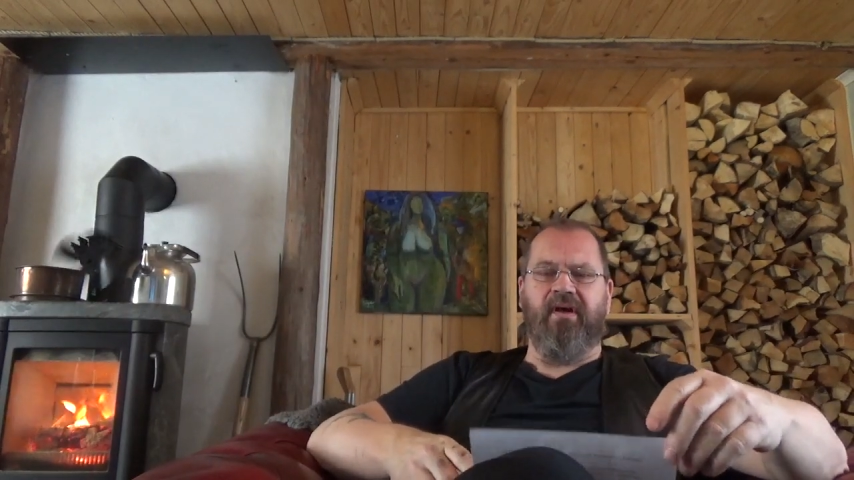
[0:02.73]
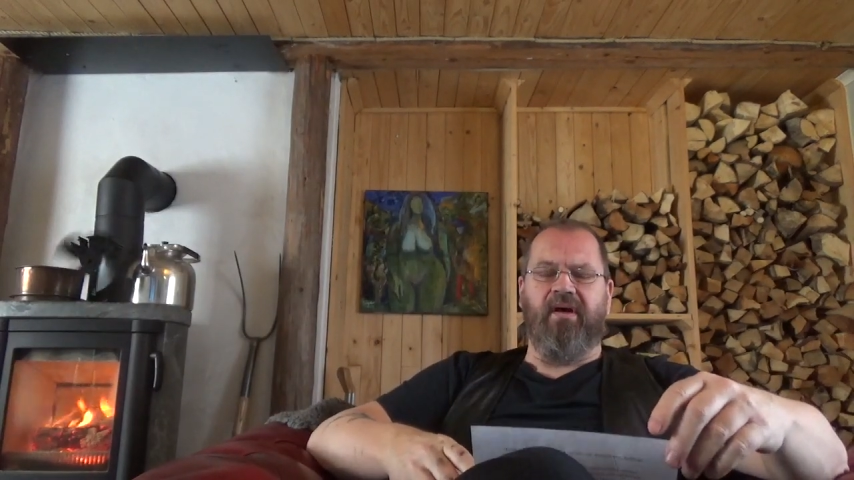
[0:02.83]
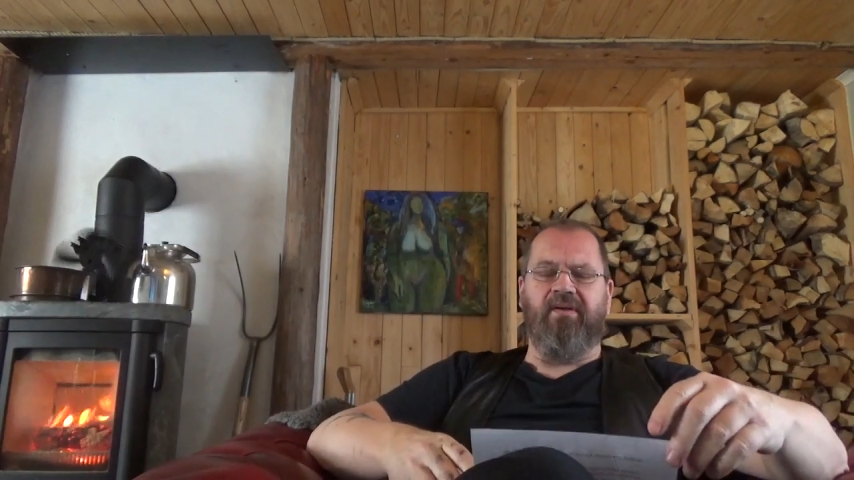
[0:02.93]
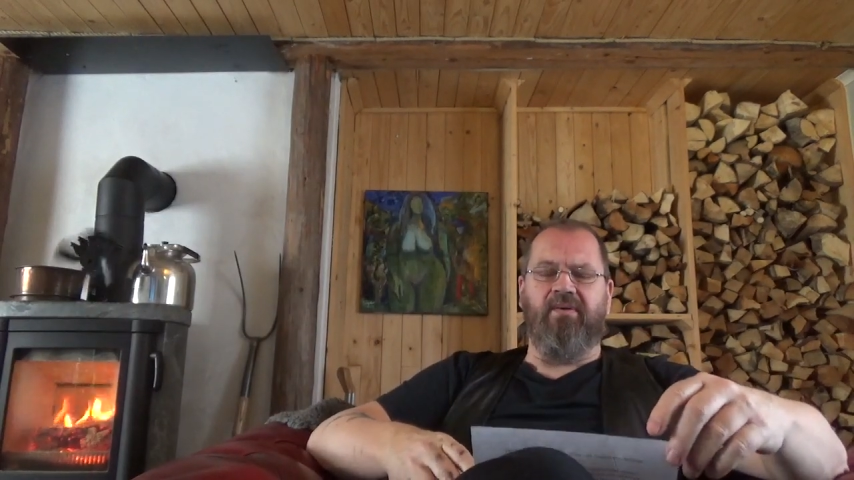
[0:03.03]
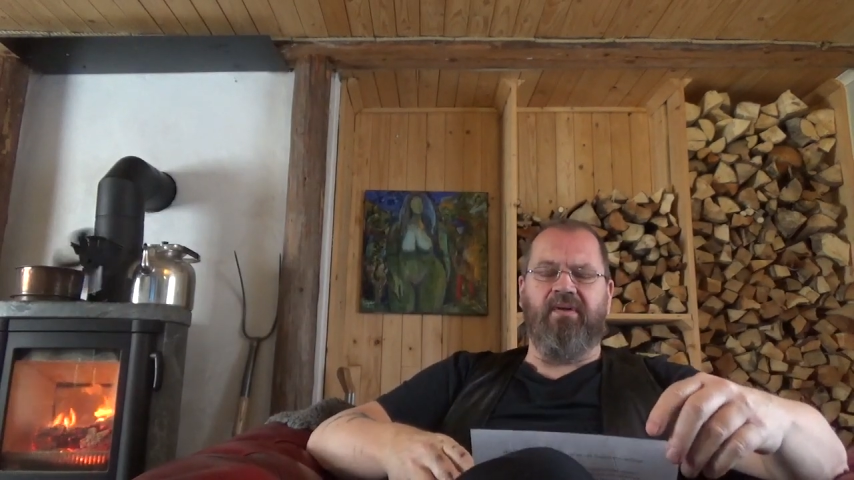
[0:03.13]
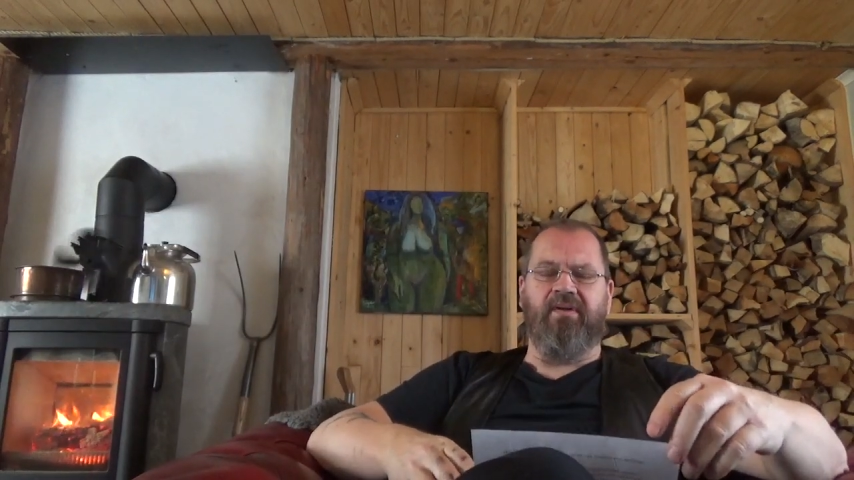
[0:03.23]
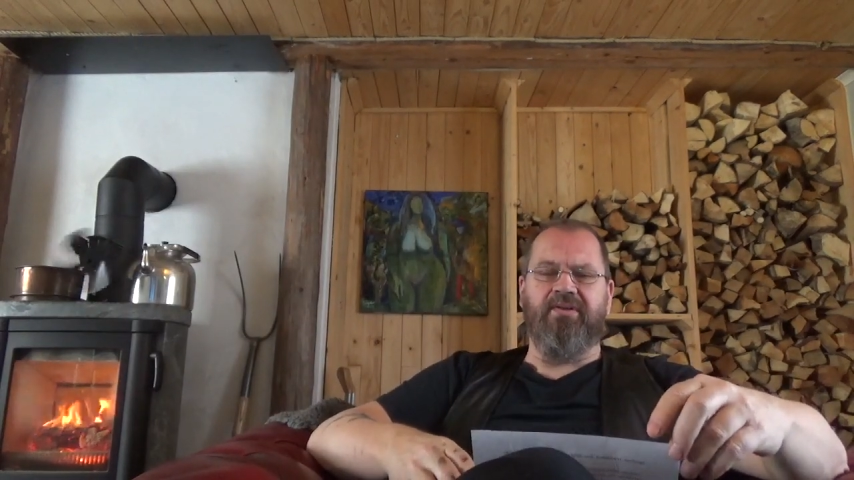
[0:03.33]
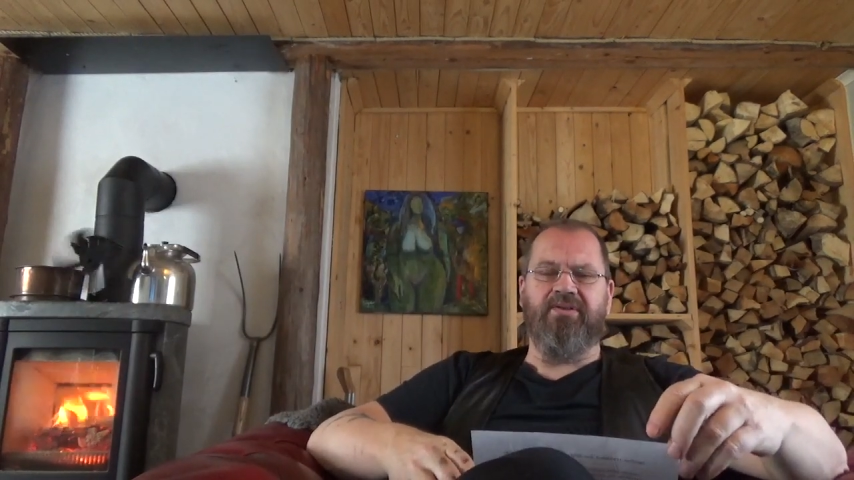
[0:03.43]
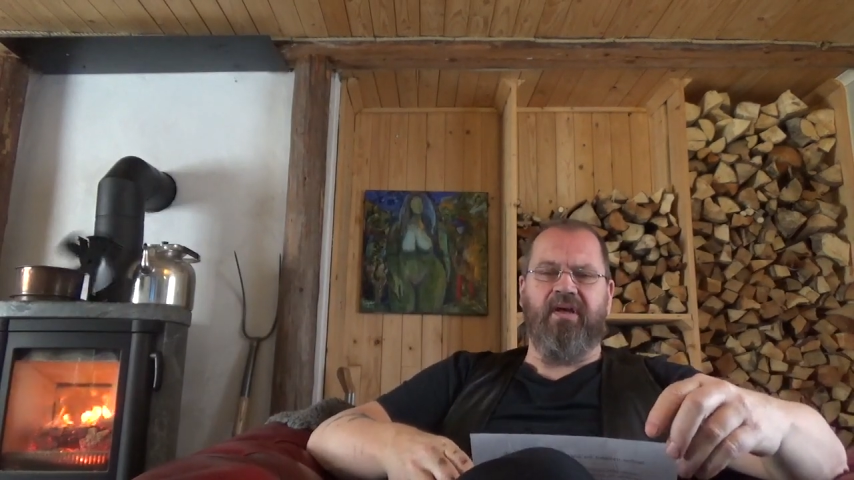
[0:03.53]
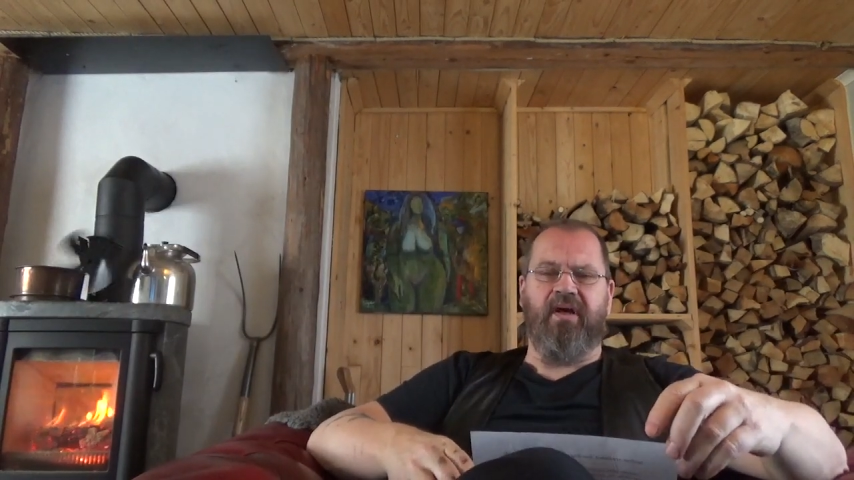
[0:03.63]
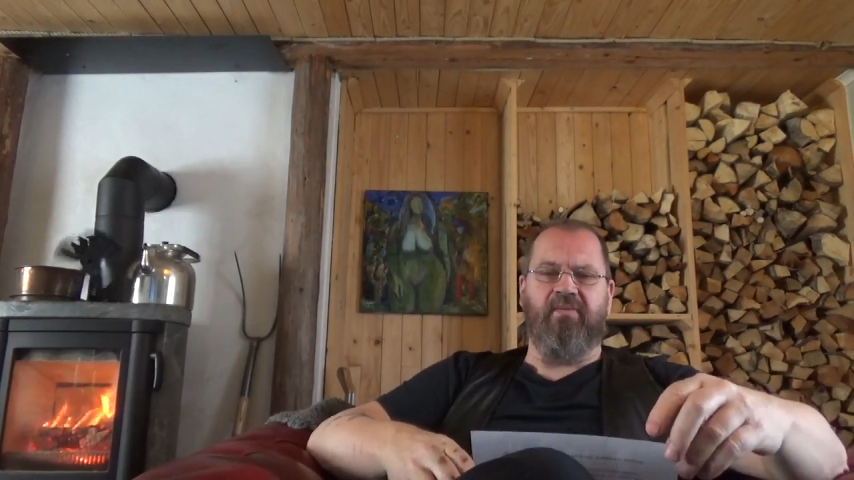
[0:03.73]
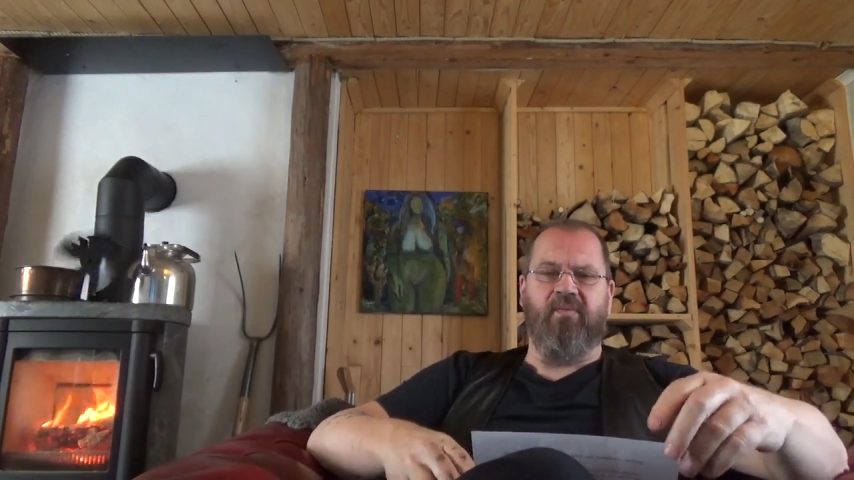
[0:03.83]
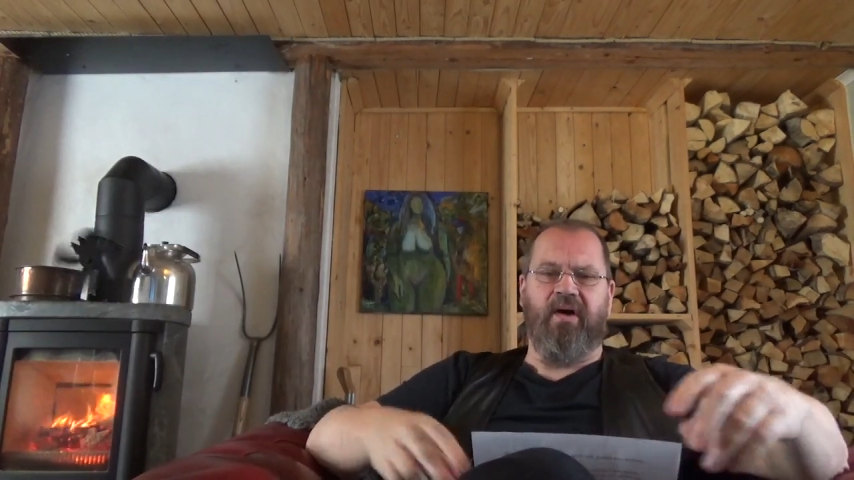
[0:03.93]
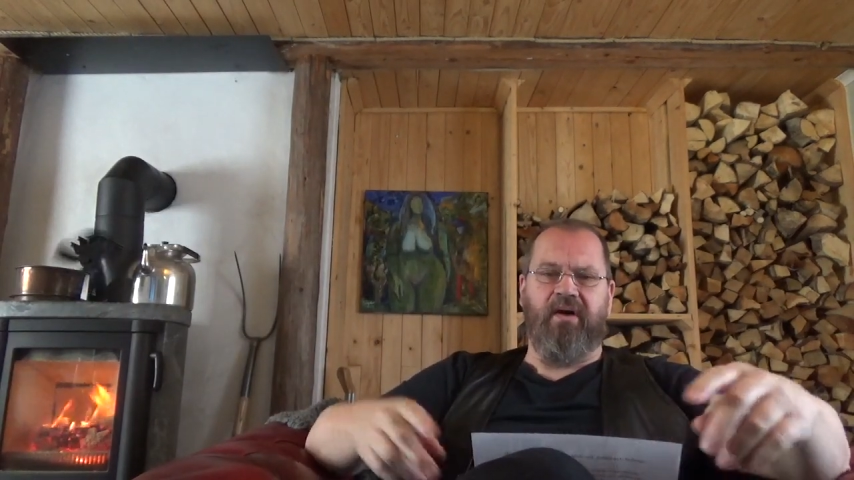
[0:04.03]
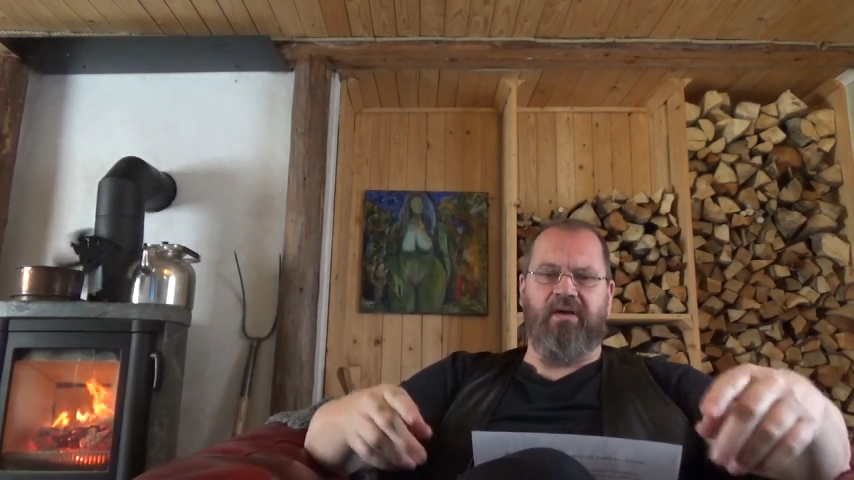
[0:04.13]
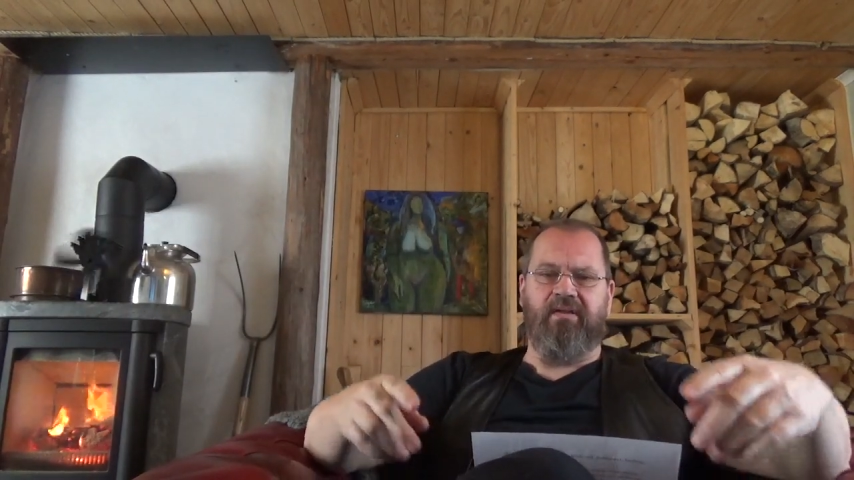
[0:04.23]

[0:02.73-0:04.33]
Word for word: I don't understand why